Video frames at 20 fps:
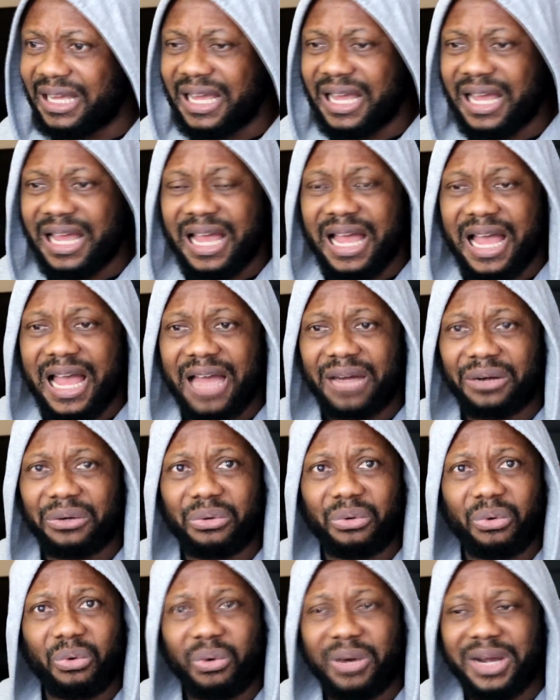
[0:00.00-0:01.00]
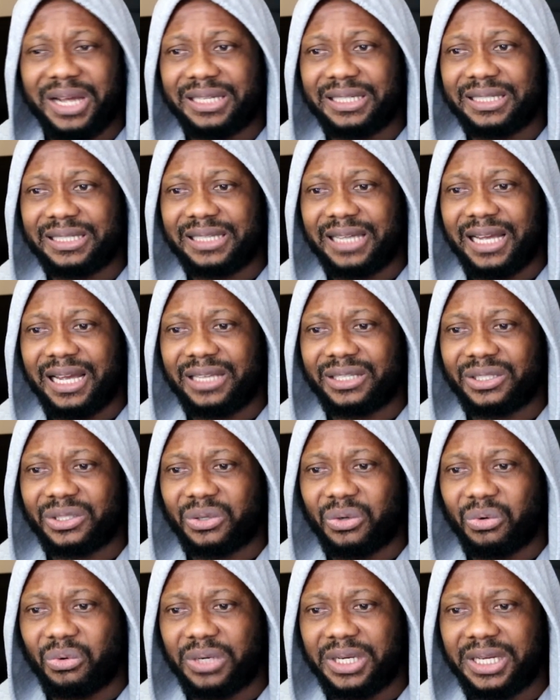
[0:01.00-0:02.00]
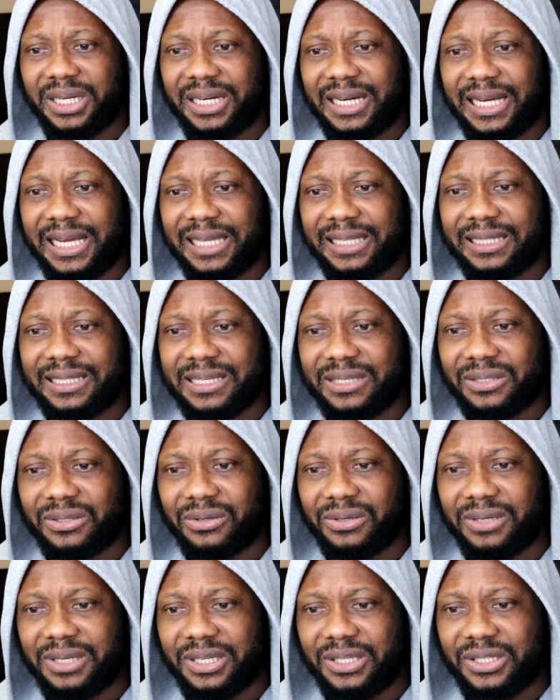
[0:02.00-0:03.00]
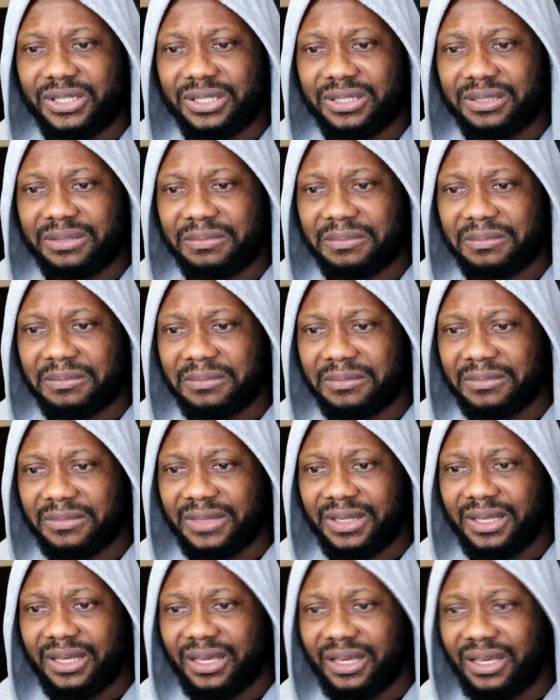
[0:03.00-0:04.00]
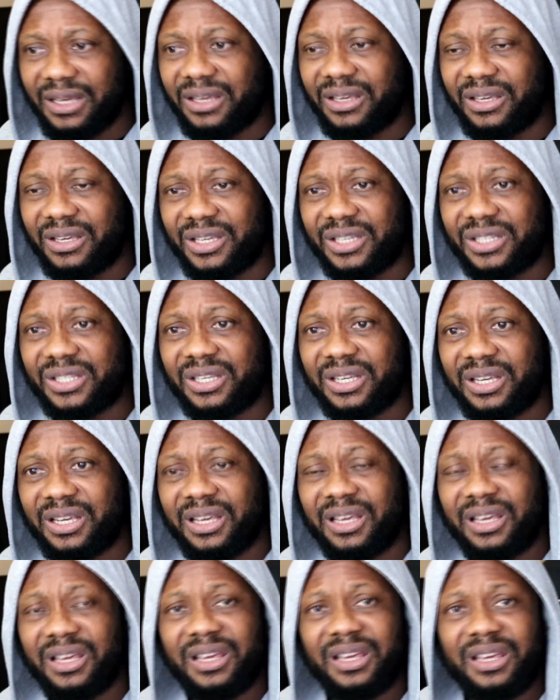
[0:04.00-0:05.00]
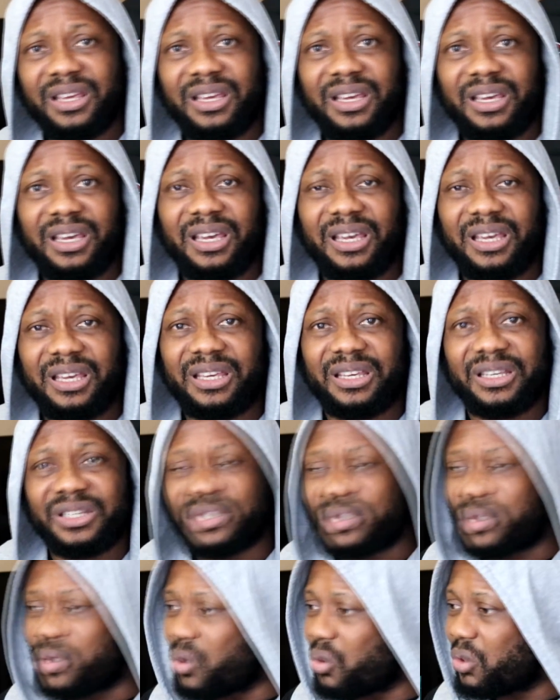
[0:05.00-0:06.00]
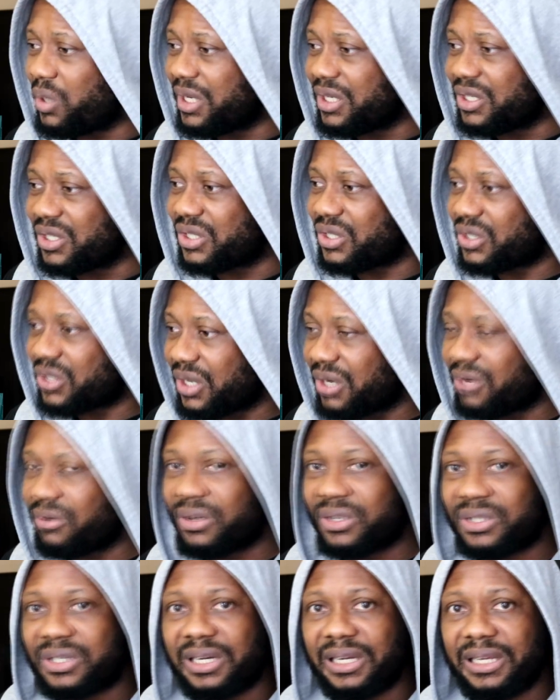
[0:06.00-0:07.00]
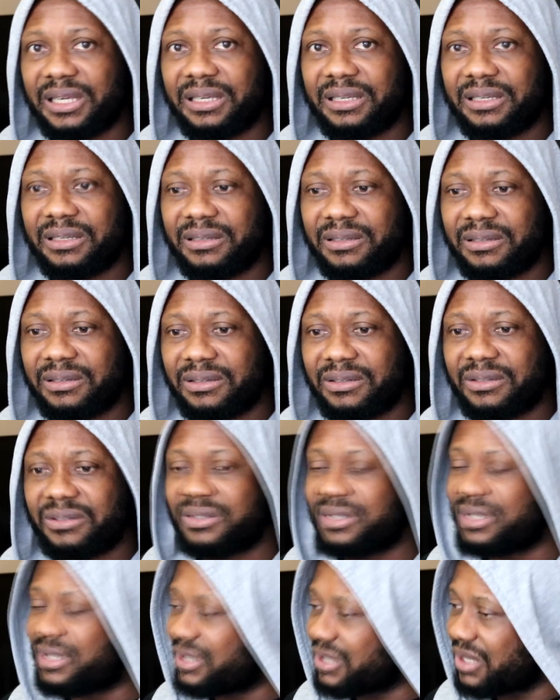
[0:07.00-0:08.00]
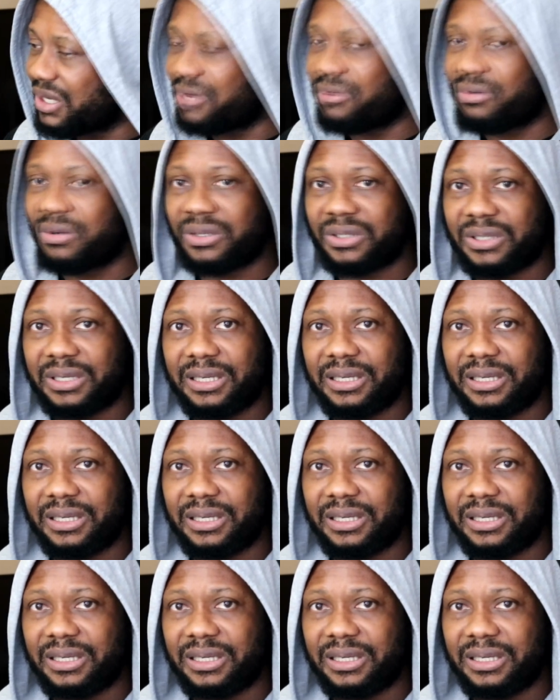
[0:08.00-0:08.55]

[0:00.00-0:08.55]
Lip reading: I don't know why this guy is going in like this on Deji. He is going in seriously. Seriously.